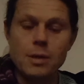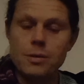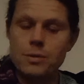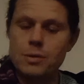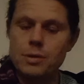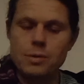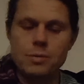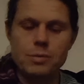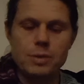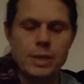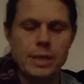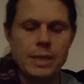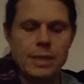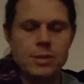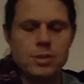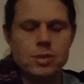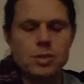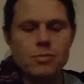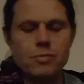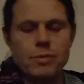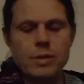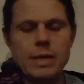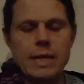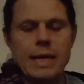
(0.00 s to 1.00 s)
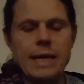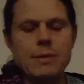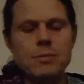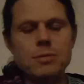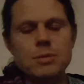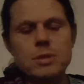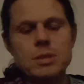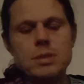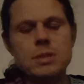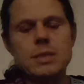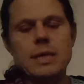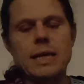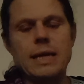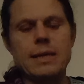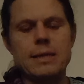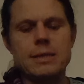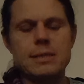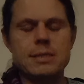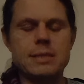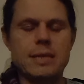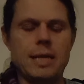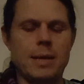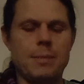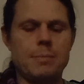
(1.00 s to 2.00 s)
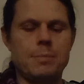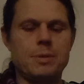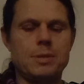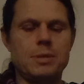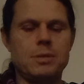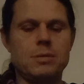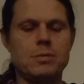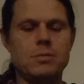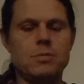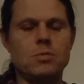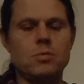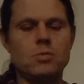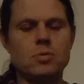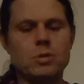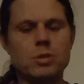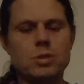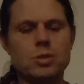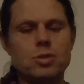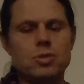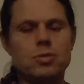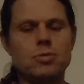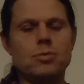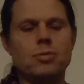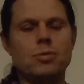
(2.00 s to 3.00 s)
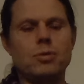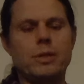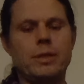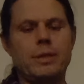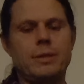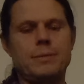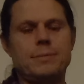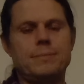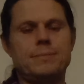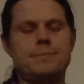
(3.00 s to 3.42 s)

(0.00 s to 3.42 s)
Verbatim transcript: No need to renounce, accept, or destroy.